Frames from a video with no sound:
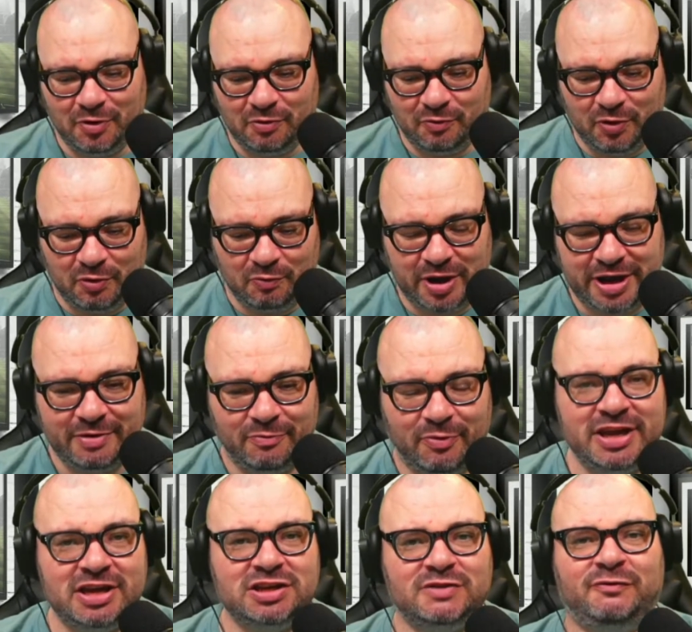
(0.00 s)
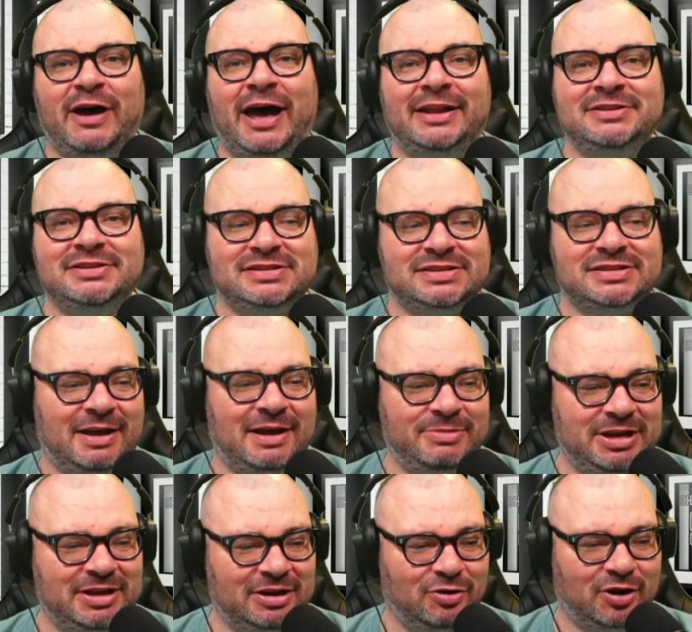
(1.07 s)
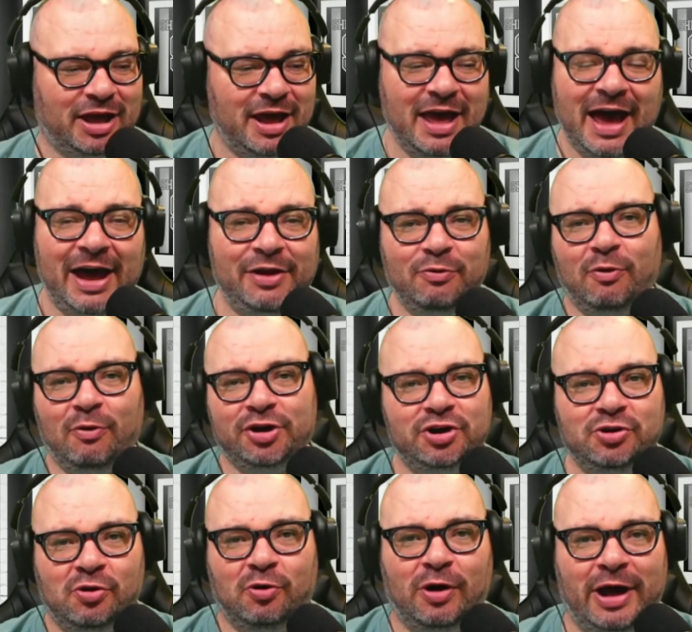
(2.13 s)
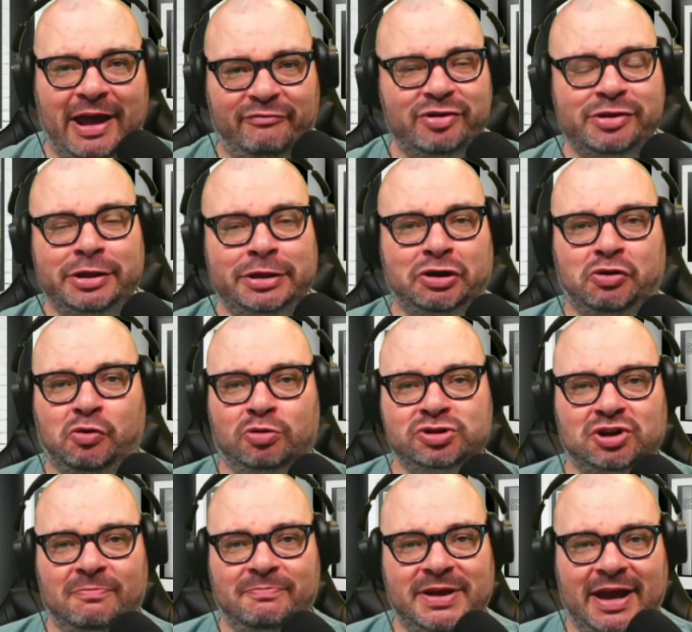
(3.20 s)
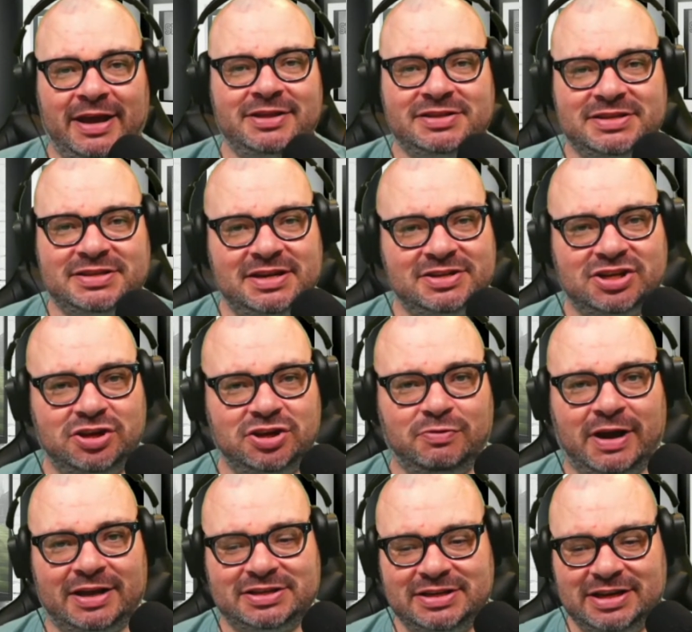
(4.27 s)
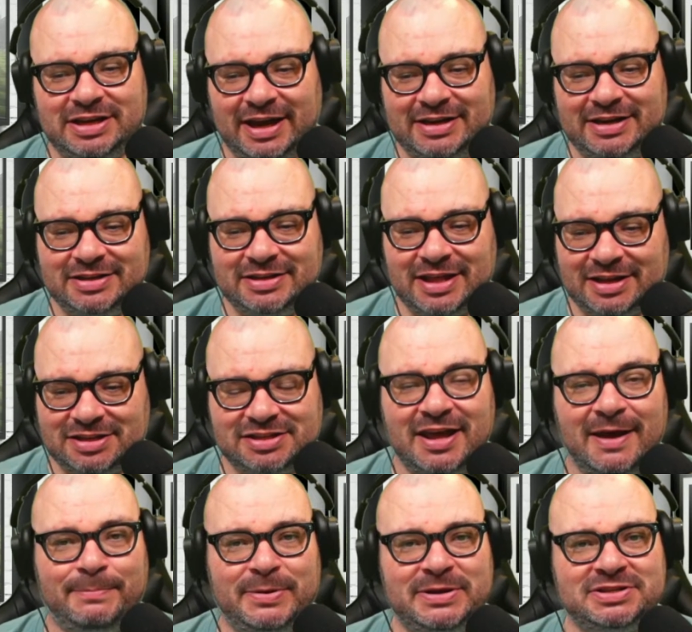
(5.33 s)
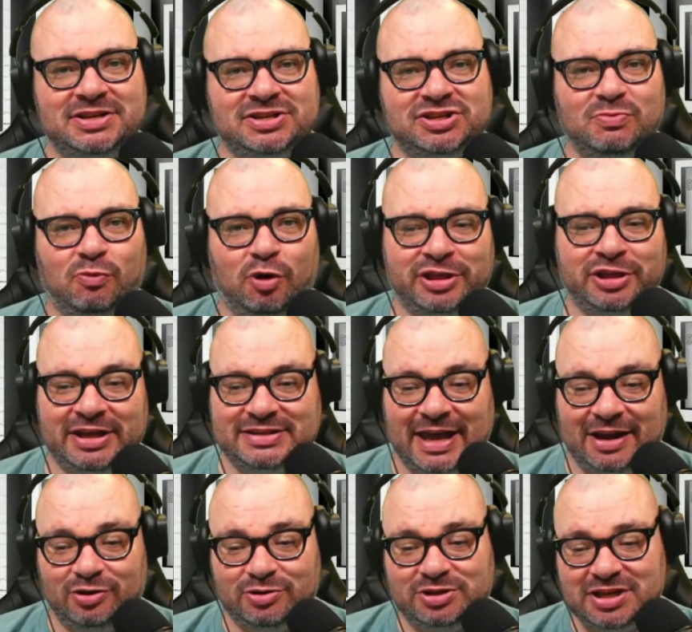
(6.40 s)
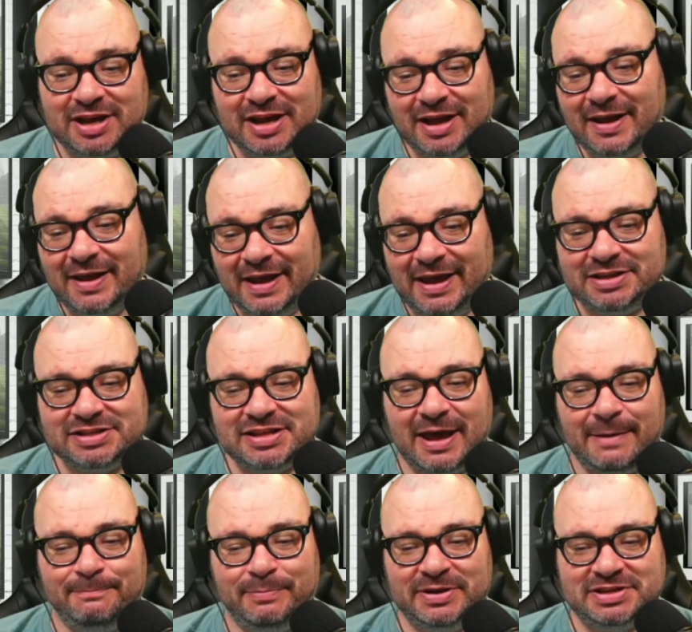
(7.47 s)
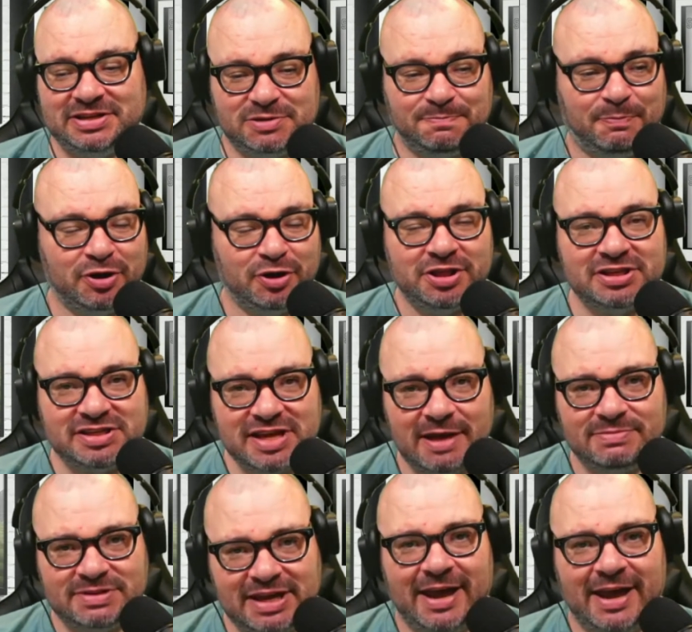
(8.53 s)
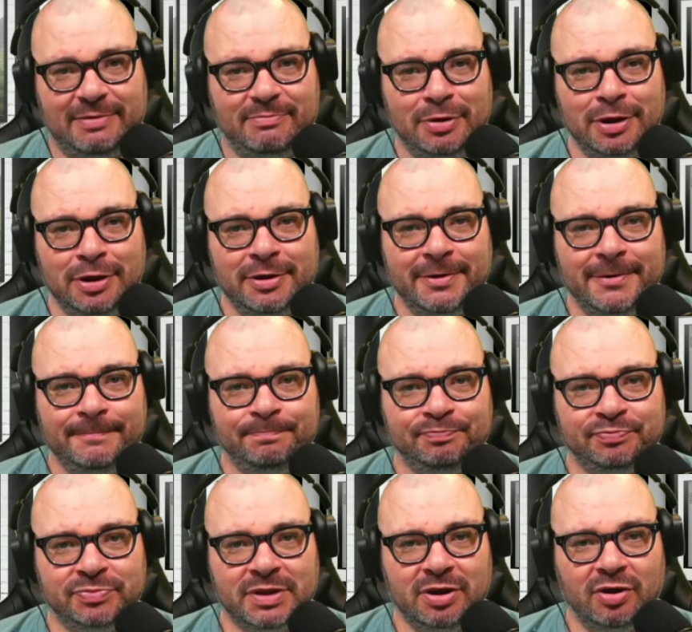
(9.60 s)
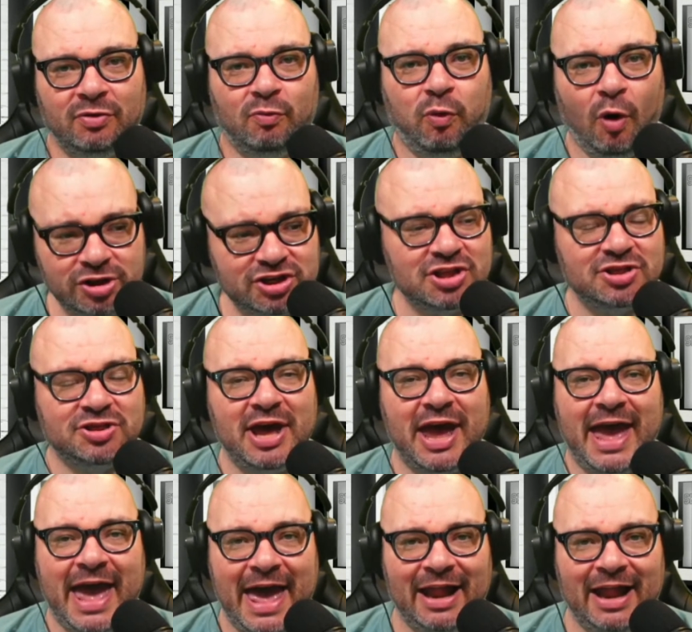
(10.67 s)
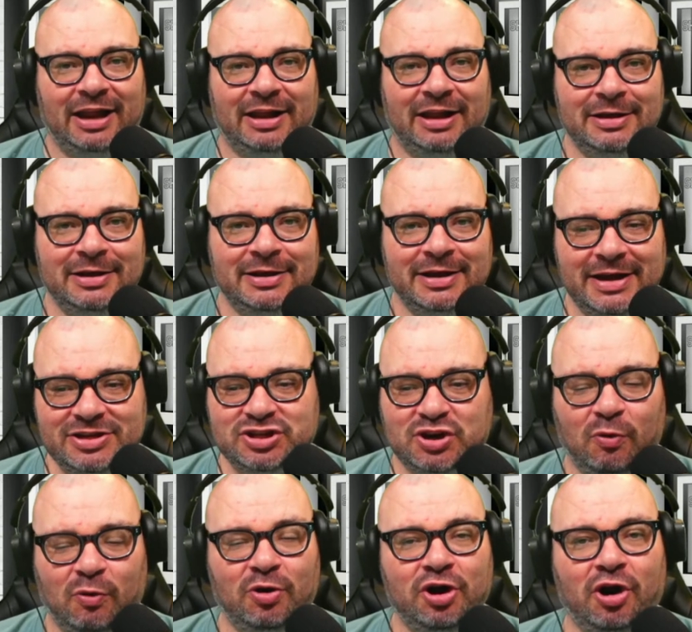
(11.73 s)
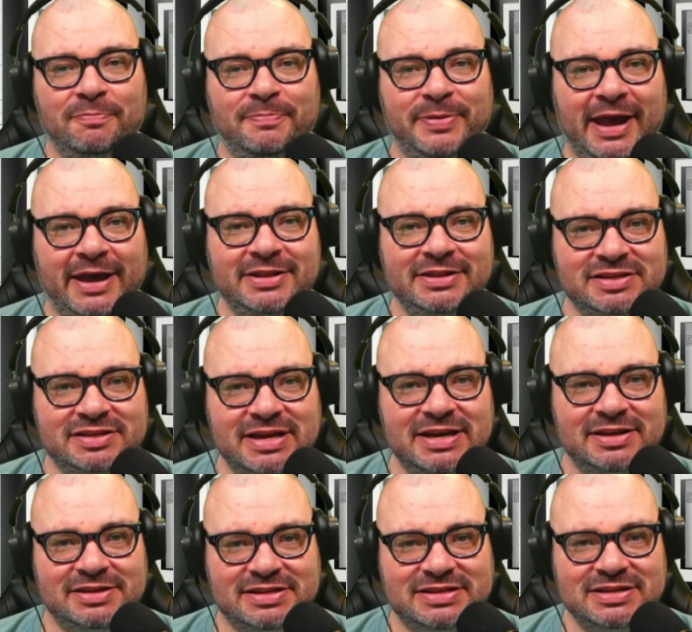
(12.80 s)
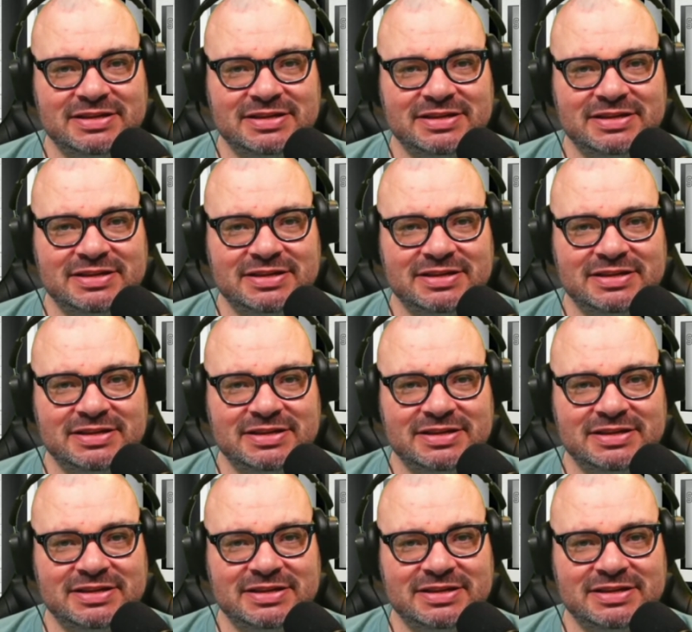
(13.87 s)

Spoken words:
we as fans, I mean, look, I don't want to know everything that goes on behind the scenes at Newcastle United. That's their business, and what they tell us is their business. But at the same time, what the hell is going on behind the scenes?